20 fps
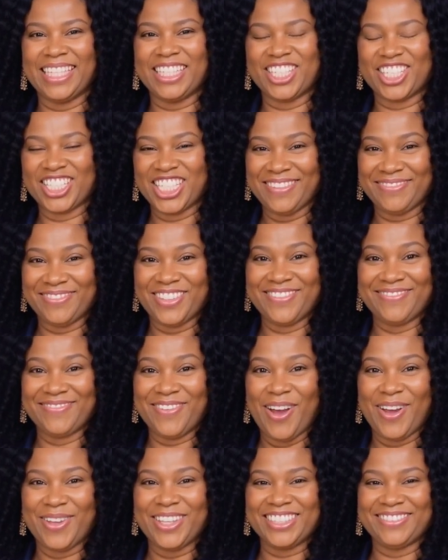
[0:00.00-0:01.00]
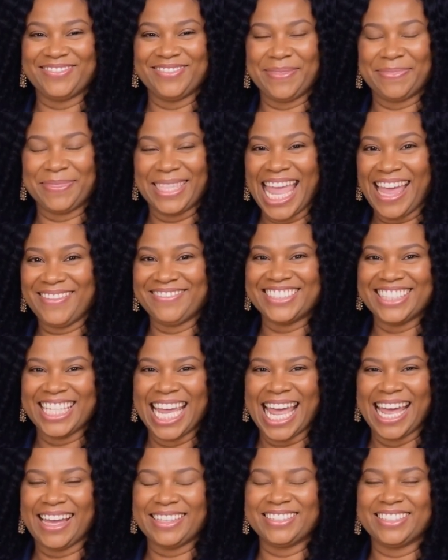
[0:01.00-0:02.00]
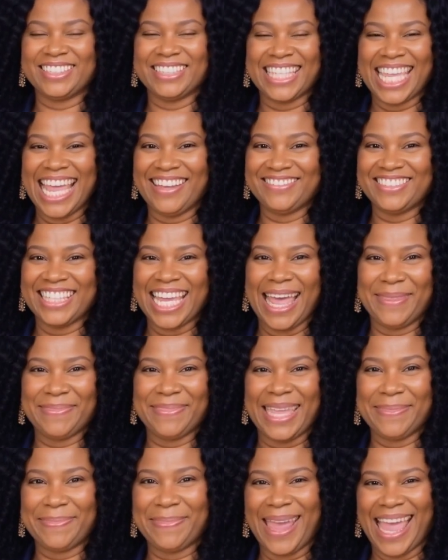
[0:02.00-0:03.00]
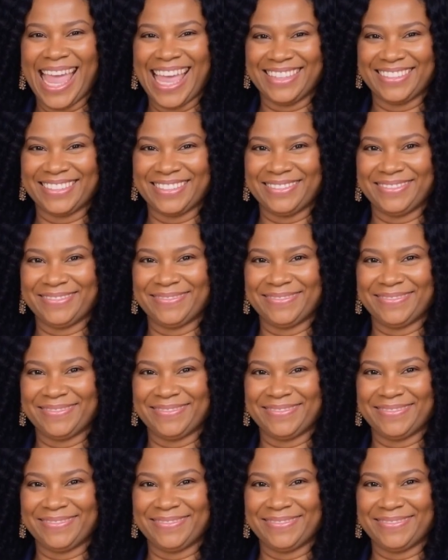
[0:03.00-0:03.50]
Shift your focus from lifestyle to lifetime impact.